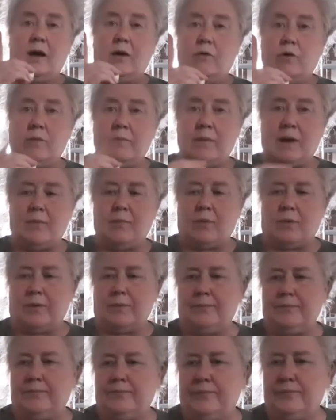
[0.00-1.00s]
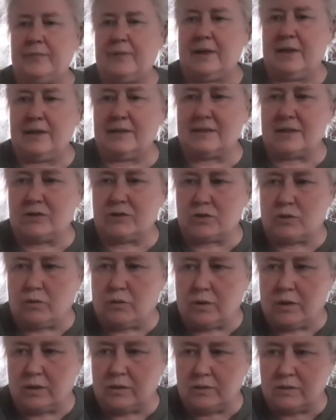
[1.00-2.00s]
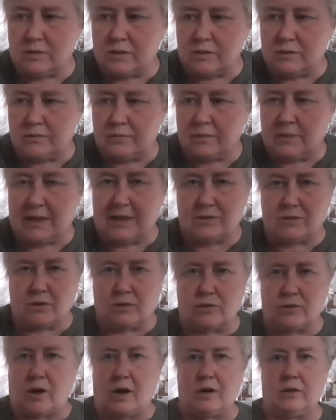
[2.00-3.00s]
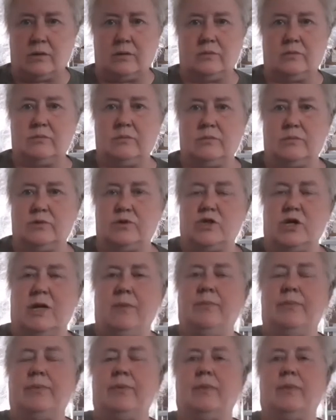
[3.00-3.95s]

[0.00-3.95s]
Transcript: Remember, essential oils, these are not cheap.